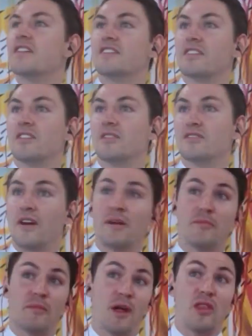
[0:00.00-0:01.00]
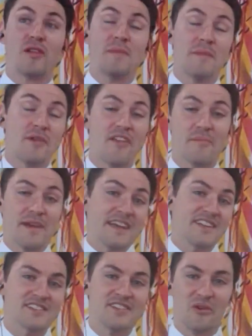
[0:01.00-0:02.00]
there's a lot of people go to the
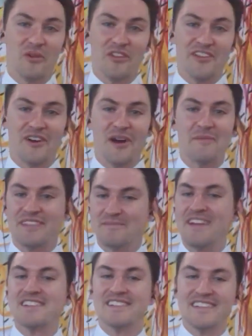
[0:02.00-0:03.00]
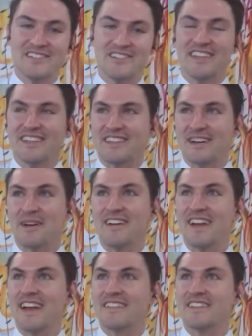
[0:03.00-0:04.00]
beach all the time, especially during the
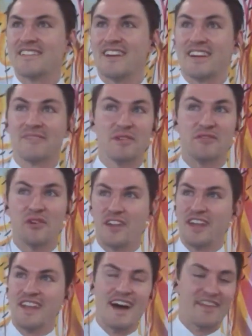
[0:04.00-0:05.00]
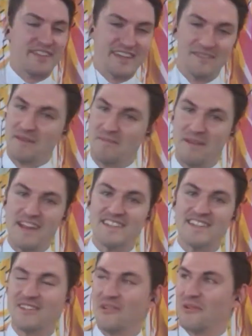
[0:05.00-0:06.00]
summer. It's just like we've got nothing but
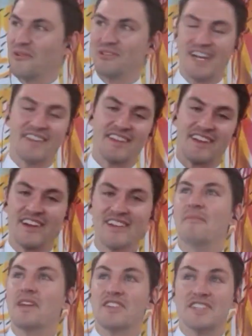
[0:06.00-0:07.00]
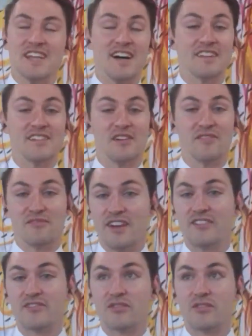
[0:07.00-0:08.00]
beaches all down the coast. We have a ton of
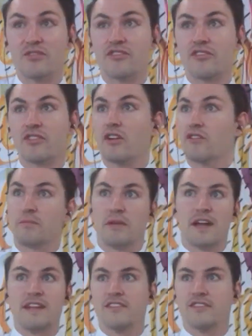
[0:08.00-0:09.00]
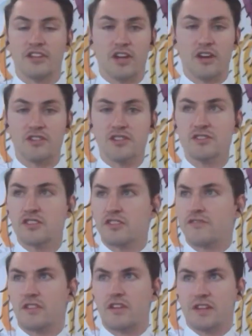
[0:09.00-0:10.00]
restaurants, of places to go to
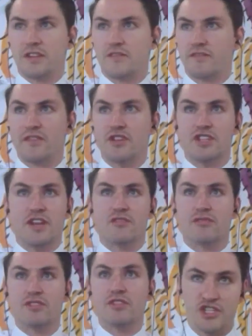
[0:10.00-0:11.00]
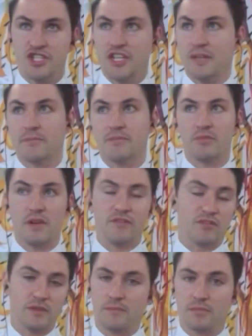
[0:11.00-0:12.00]
just for general use, gyms. We have
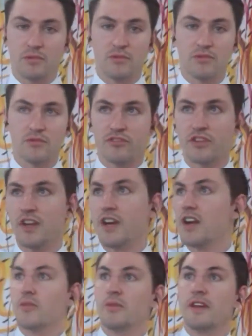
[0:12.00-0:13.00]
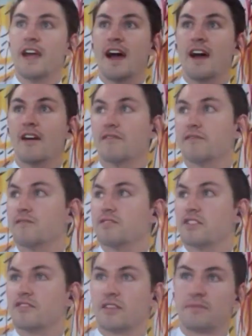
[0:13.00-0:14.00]
swimming pools. We have
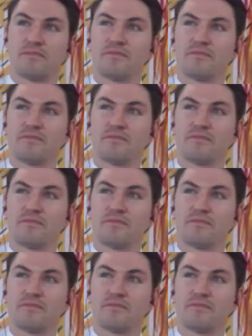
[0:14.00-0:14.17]
just like,